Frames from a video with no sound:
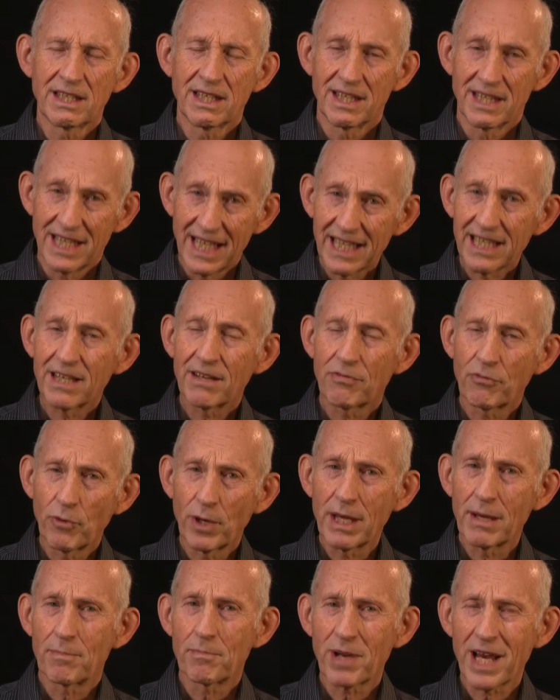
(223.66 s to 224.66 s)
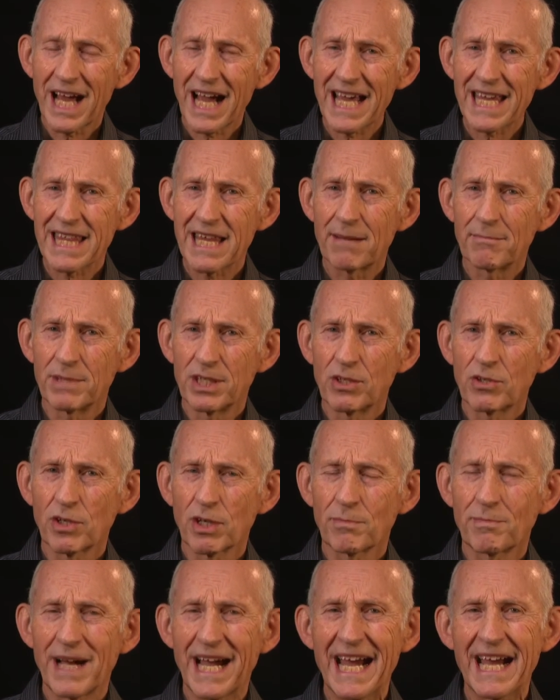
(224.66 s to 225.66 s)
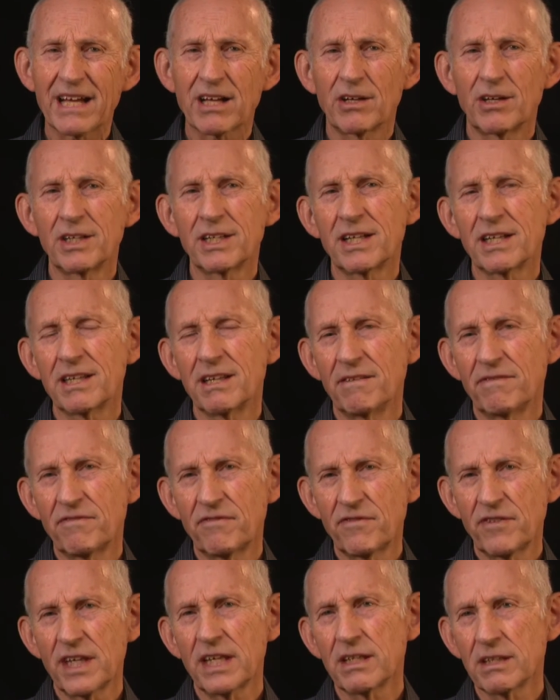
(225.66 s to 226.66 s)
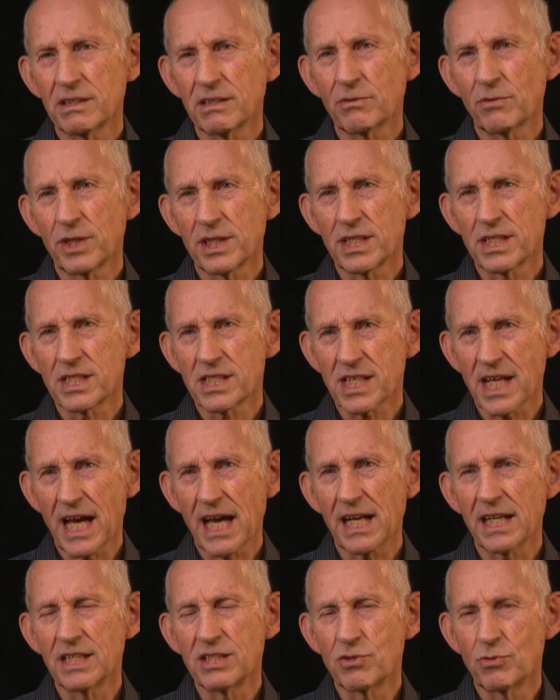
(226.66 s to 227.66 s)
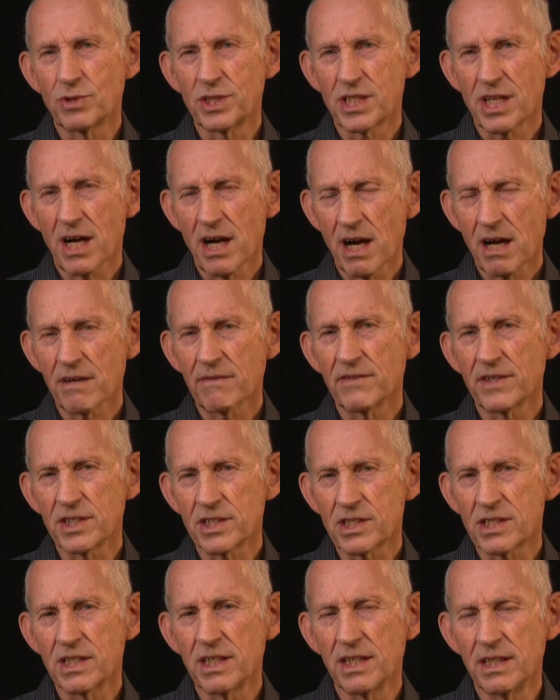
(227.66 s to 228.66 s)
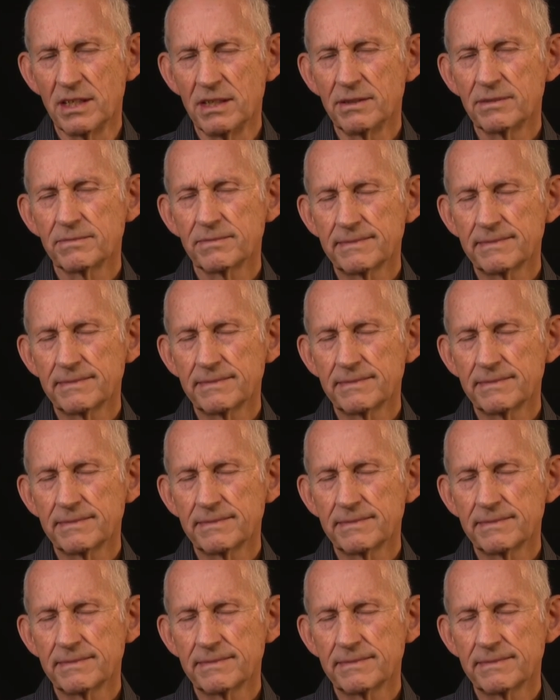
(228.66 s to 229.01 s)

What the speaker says: Then if we apply that manure back onto the field where the silage was harvested,